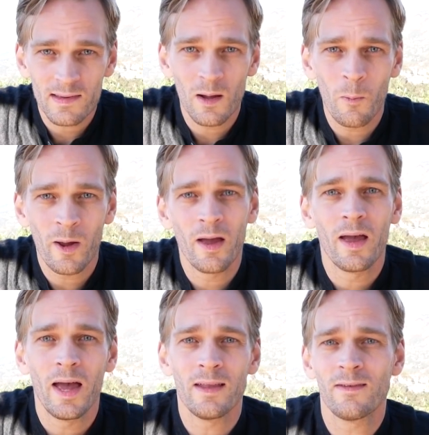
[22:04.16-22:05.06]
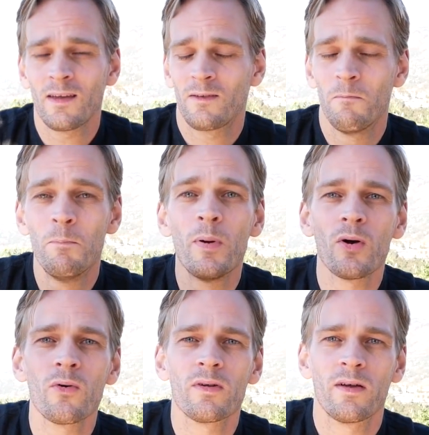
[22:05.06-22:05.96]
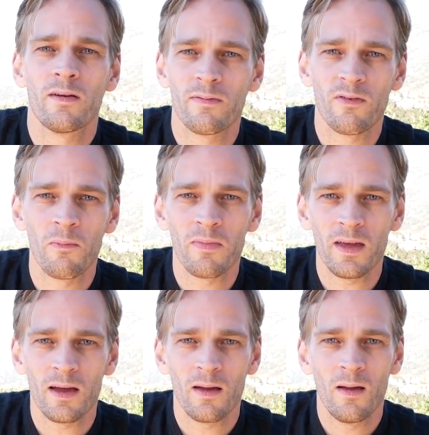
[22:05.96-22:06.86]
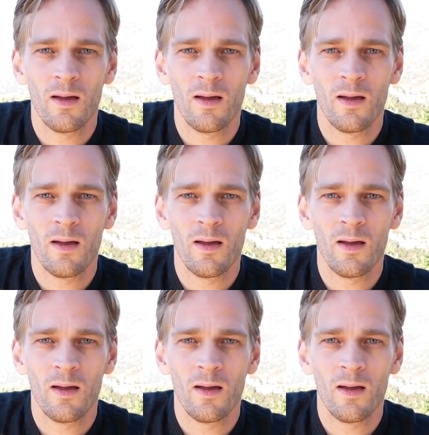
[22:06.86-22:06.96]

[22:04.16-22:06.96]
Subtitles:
somewhere and just build from there.